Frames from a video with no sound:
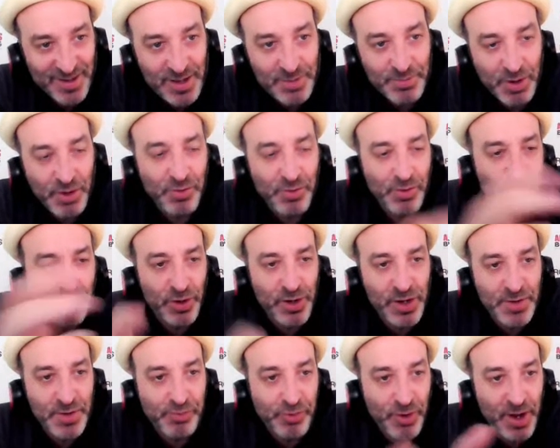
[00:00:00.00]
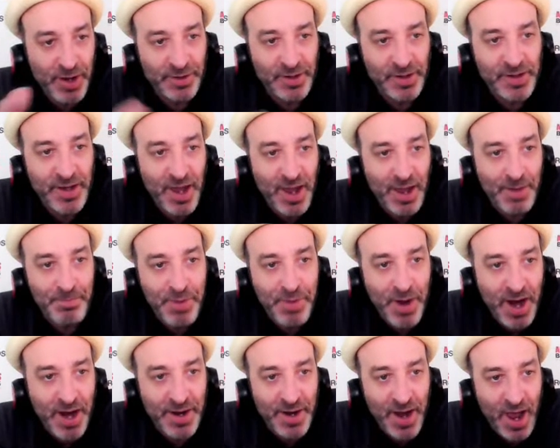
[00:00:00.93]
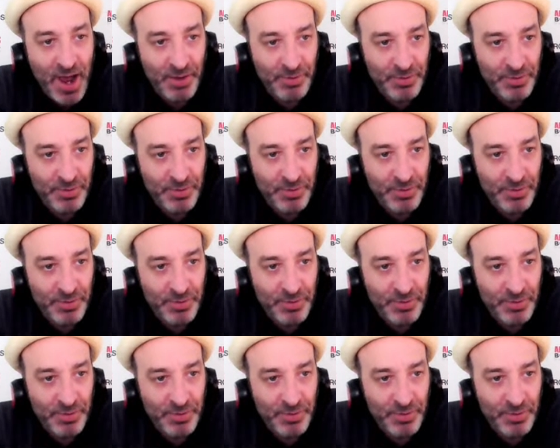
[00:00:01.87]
But where do you plan to campaign at?